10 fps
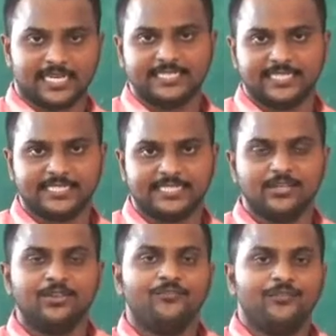charges
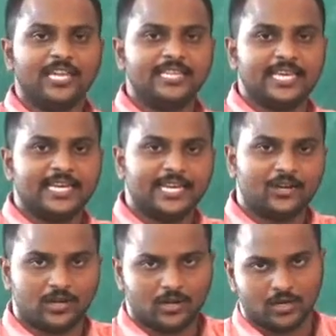when they are
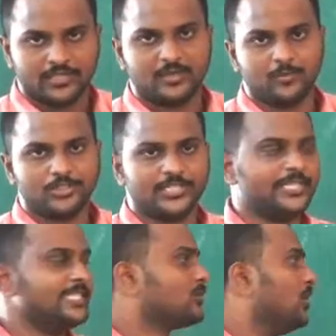in ordered
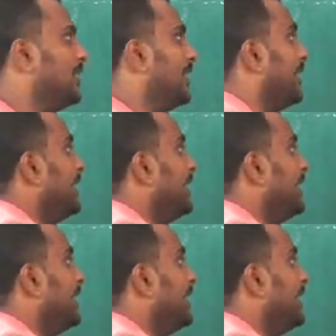motion is called